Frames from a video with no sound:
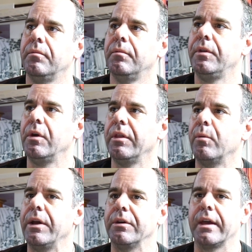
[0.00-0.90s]
the only
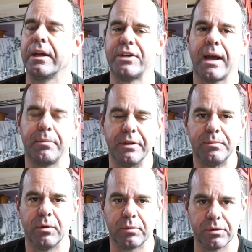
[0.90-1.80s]
way you could get Japanese
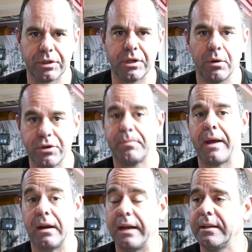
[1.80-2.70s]
books was to go to
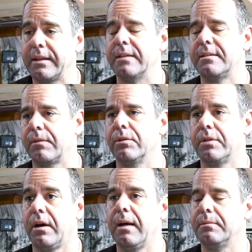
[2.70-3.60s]
Japan. I did that several
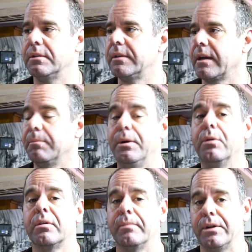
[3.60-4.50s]
times. It's like a
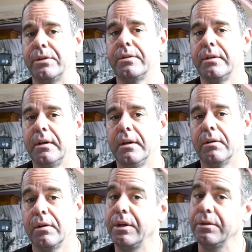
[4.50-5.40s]
pilgrimage,
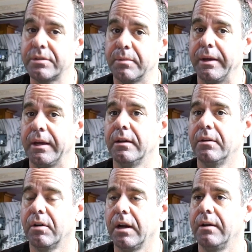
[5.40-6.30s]
or it used to be,
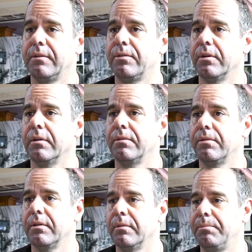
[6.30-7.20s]
right,
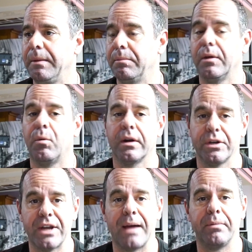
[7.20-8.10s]
for people that wanted
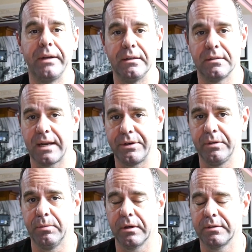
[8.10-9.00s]
Japanese tattoo
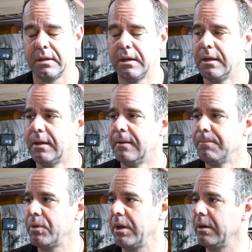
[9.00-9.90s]
books.
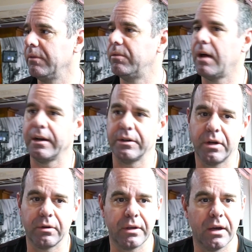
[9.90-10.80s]
You know, you'd fly into
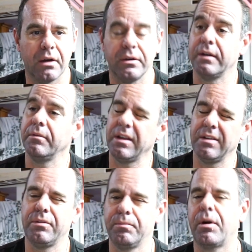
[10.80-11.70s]
Tokyo.
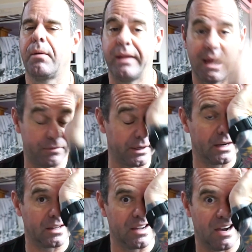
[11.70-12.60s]
You'd probably have to get
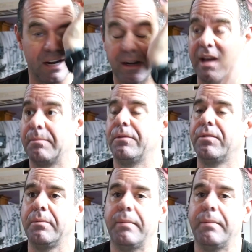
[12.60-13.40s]
a guide. I had my friend